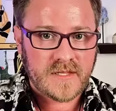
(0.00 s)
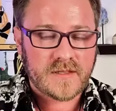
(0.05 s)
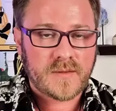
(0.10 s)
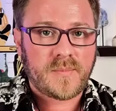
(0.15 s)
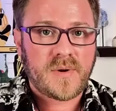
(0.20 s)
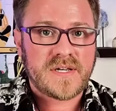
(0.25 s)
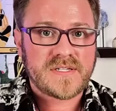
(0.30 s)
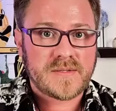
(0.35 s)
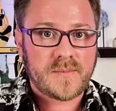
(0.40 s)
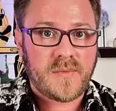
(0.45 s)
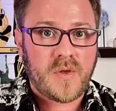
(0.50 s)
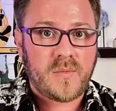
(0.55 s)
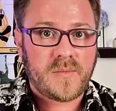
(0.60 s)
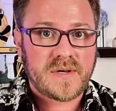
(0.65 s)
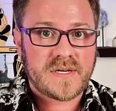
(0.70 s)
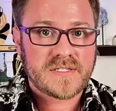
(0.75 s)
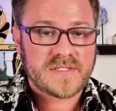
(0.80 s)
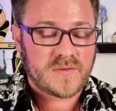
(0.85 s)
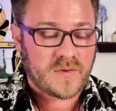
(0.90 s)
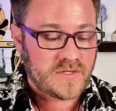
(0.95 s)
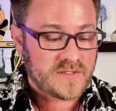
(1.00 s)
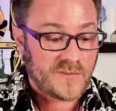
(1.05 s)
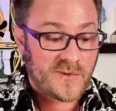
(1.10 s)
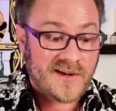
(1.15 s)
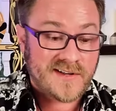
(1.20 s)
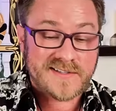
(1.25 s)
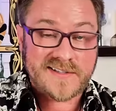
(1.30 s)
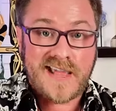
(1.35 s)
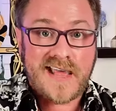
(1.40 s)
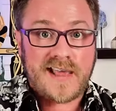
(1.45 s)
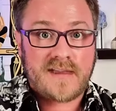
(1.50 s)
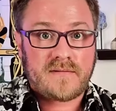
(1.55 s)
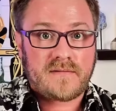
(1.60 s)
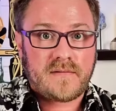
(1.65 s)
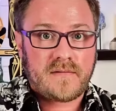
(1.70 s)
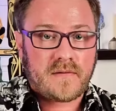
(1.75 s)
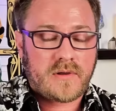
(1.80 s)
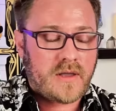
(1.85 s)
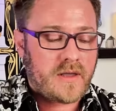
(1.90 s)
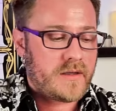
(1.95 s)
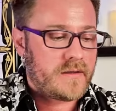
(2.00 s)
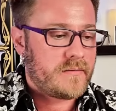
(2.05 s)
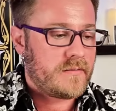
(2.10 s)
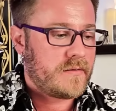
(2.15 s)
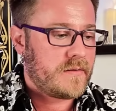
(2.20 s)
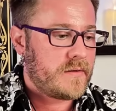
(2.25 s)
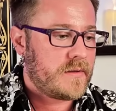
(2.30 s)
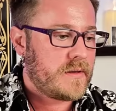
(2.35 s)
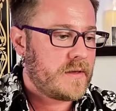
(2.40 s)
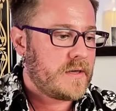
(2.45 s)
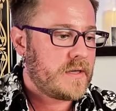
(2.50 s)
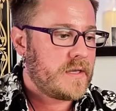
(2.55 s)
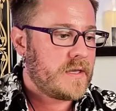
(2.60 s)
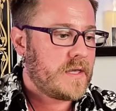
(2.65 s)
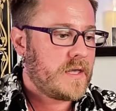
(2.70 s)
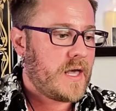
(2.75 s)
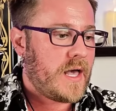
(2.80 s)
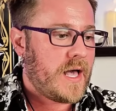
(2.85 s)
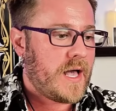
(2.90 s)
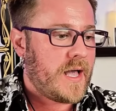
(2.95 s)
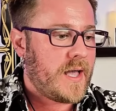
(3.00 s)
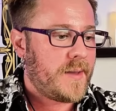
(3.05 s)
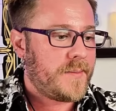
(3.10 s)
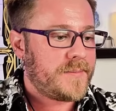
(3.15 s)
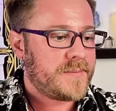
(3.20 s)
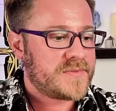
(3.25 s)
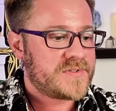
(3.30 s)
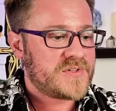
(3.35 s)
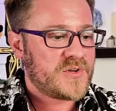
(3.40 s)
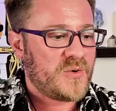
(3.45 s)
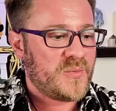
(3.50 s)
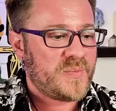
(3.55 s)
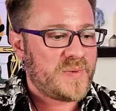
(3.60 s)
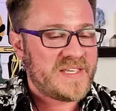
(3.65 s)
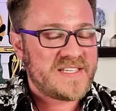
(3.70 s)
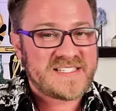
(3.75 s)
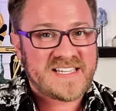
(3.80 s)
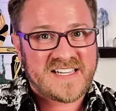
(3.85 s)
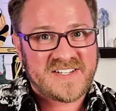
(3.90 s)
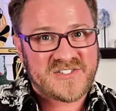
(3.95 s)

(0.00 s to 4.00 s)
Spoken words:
The present moment is where it's at, okay? So peace